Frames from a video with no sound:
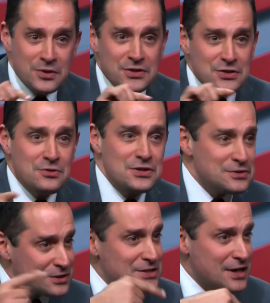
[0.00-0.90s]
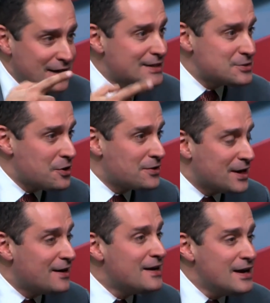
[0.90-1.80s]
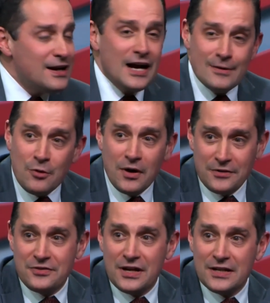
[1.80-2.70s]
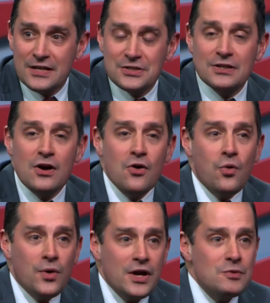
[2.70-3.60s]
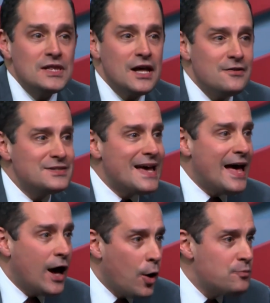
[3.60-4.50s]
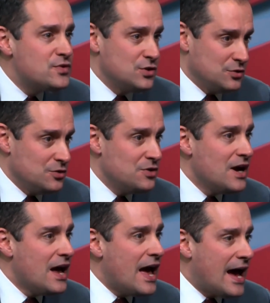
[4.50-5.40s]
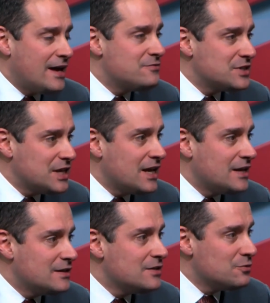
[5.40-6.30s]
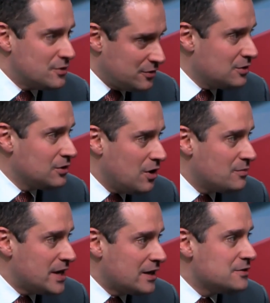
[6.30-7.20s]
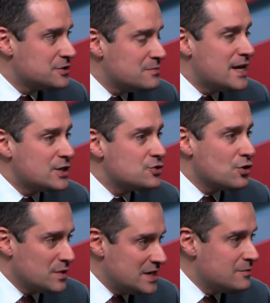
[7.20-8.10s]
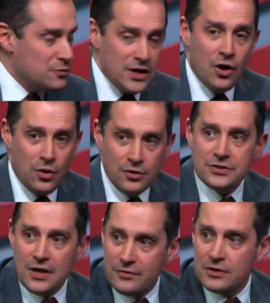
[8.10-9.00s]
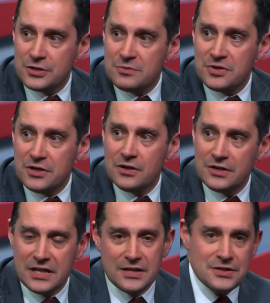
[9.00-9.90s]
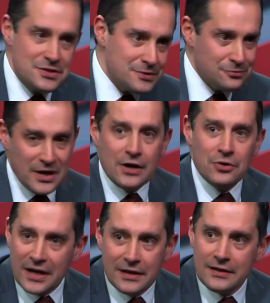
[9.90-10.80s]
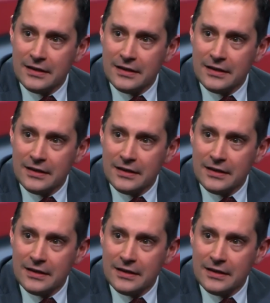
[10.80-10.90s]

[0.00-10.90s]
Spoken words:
what the torch looks like, it's on there. Commonwealth Foundation. We would love to help you advocate with your lawmakers to make sure we hold Governor Shapiro to his rhetoric